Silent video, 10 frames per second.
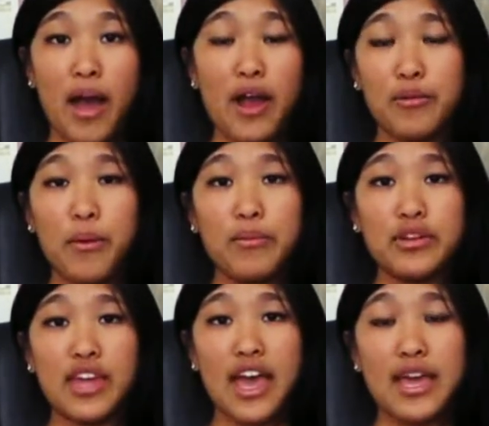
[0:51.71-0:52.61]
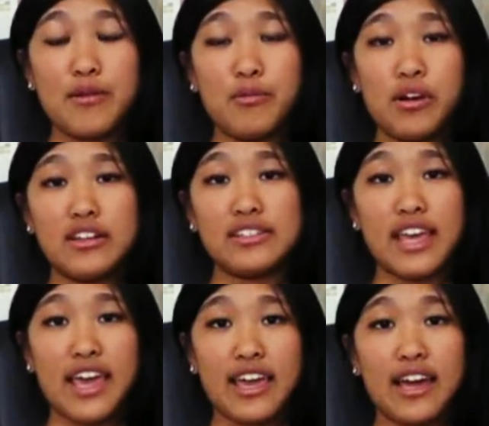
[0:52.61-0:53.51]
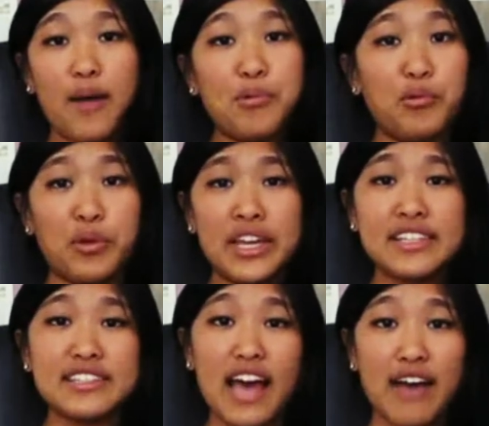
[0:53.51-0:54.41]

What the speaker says: I remember that it was a couple weeks